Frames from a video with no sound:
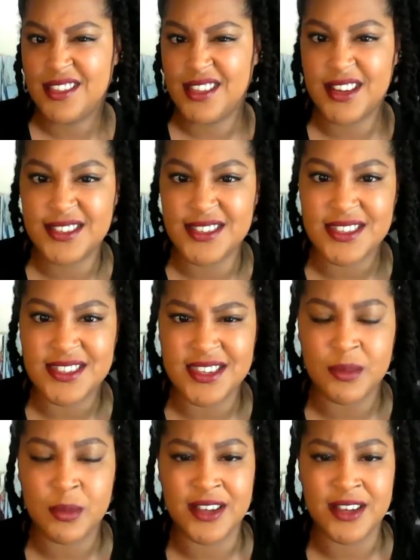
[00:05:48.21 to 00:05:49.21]
That doesn't
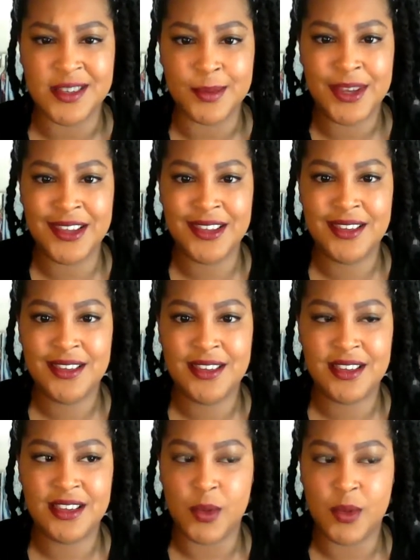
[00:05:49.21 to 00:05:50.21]
seem right to me.
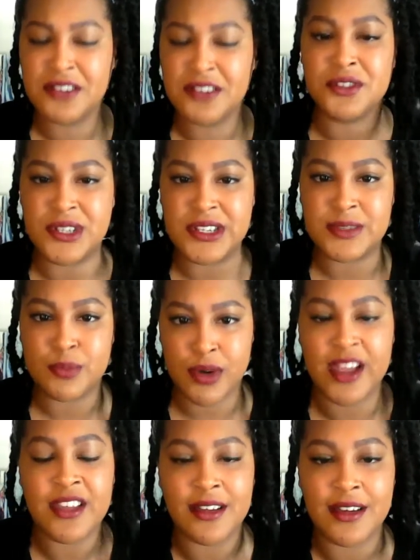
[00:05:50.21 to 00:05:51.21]
Why don't you just
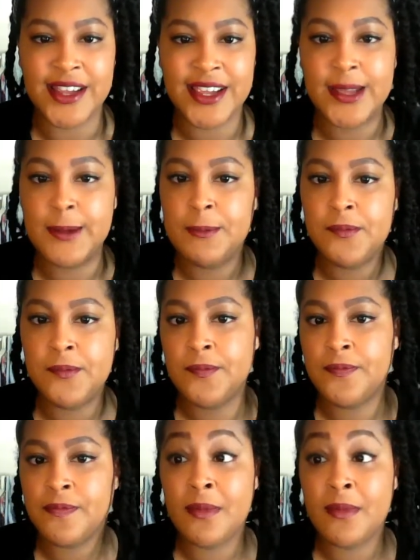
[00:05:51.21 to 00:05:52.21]
pray on it?"
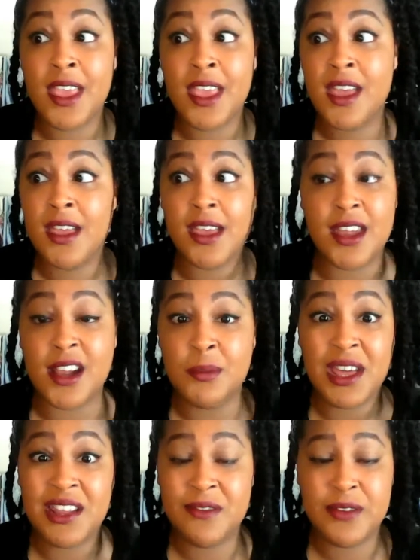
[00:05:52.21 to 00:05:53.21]
And
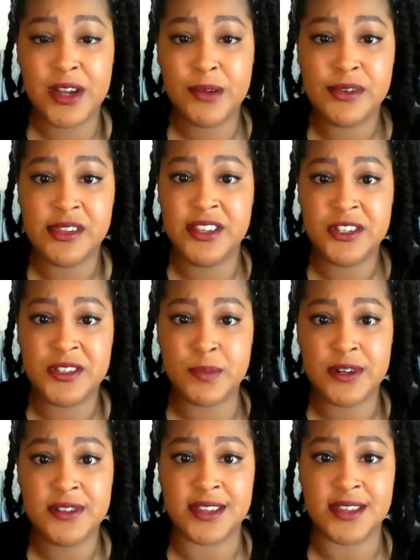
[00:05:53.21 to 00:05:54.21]
I'm not a very religious
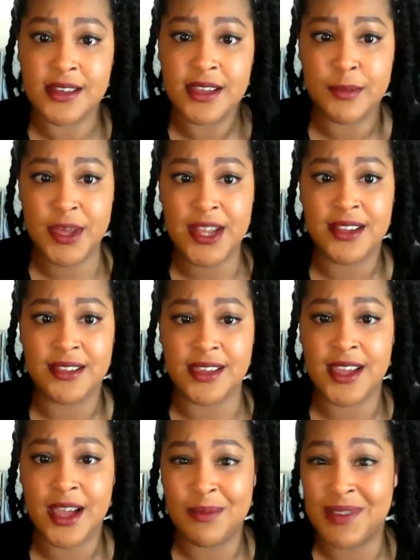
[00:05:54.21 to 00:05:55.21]
person,
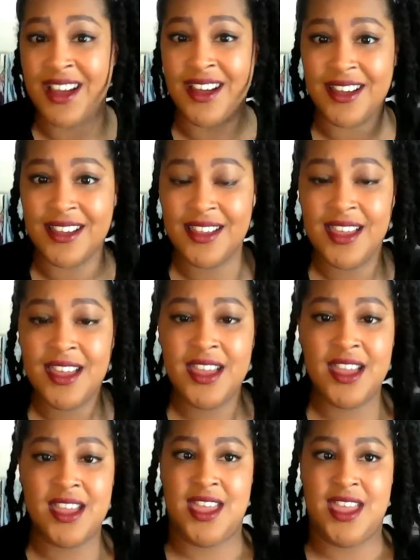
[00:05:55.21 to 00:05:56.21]
admittedly, I'm not.
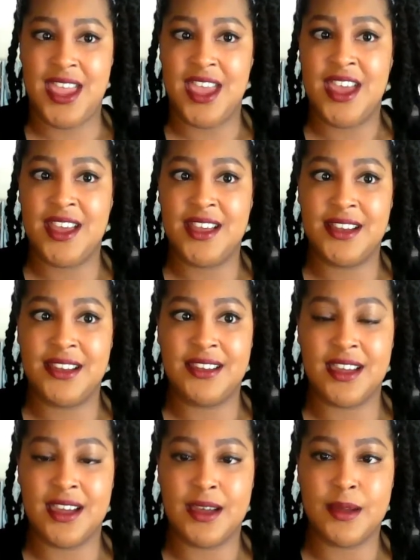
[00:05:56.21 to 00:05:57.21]
And,
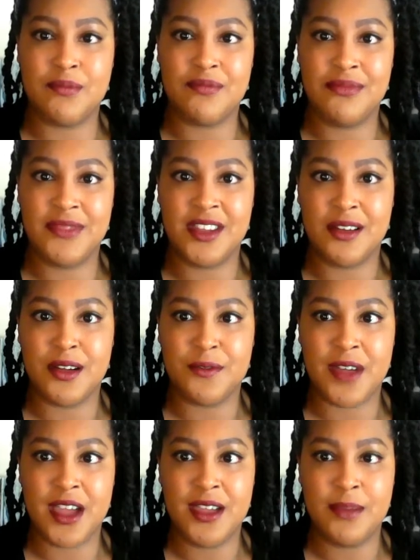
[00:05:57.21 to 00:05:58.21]

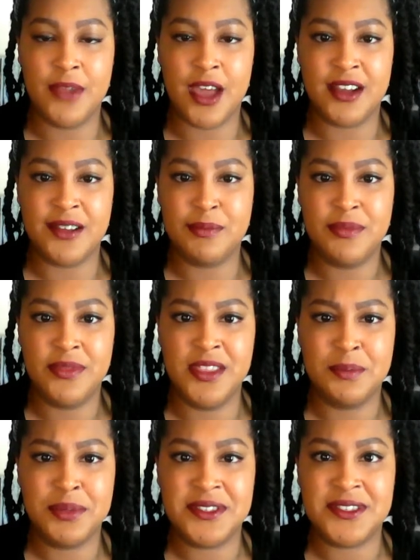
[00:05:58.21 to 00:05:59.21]
if I'm not in
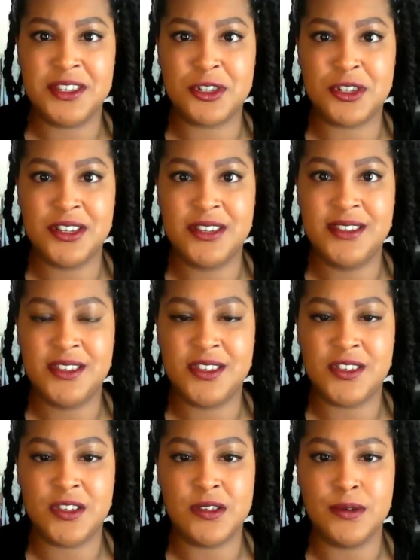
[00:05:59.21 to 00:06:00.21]
the position
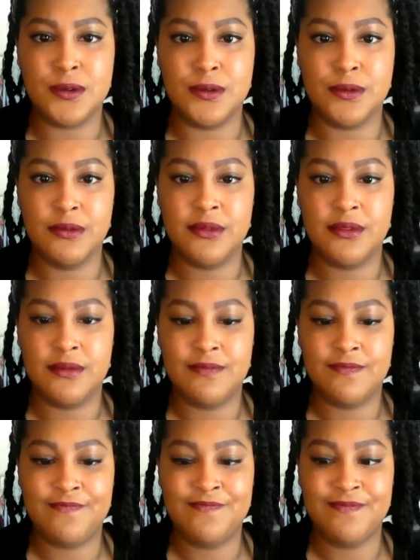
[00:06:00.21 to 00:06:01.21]
to
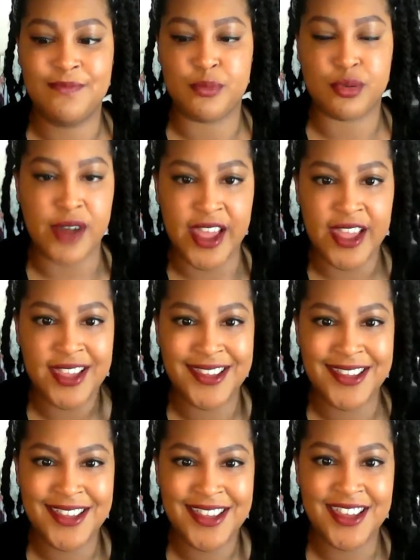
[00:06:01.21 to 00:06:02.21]
pray,